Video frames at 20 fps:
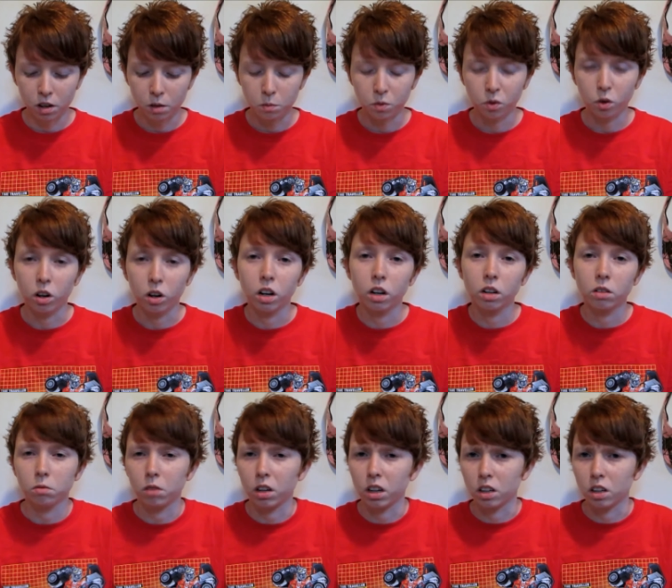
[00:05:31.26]
For
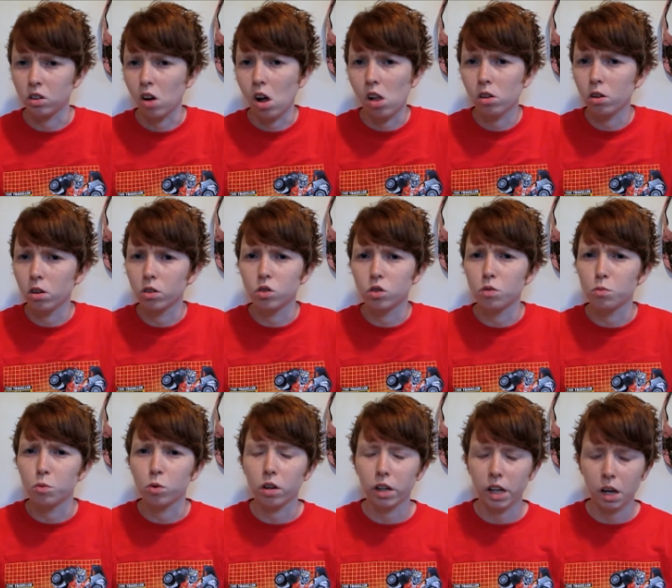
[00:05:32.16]
like $1 or
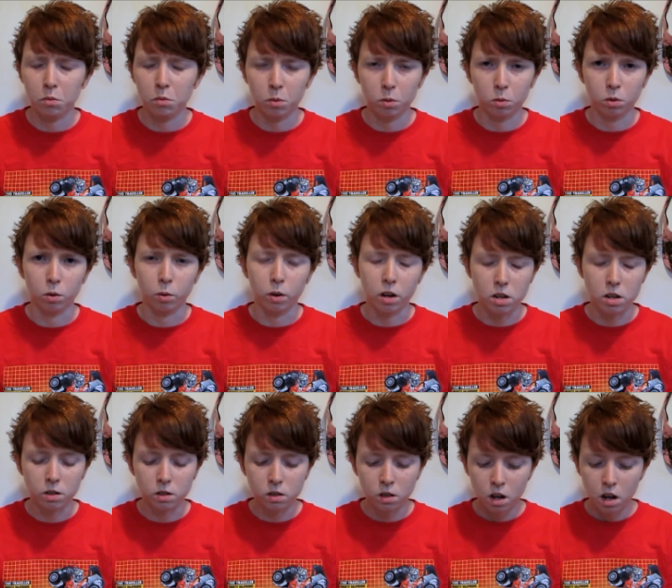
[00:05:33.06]
$2 more, I can't remember what it
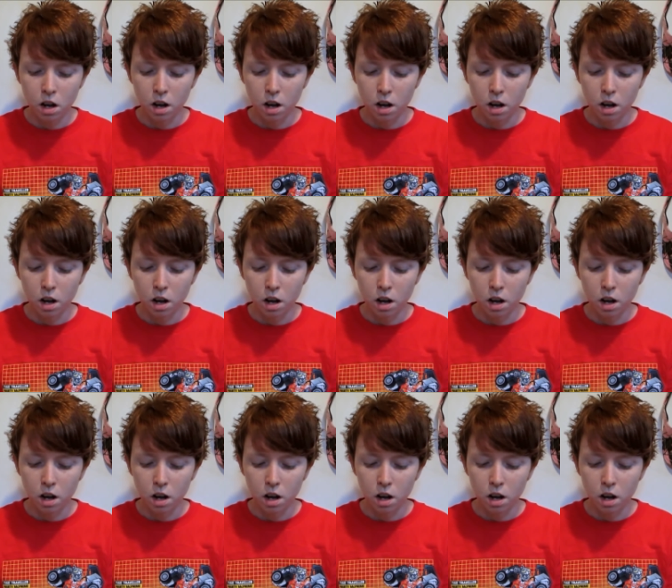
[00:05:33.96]
was.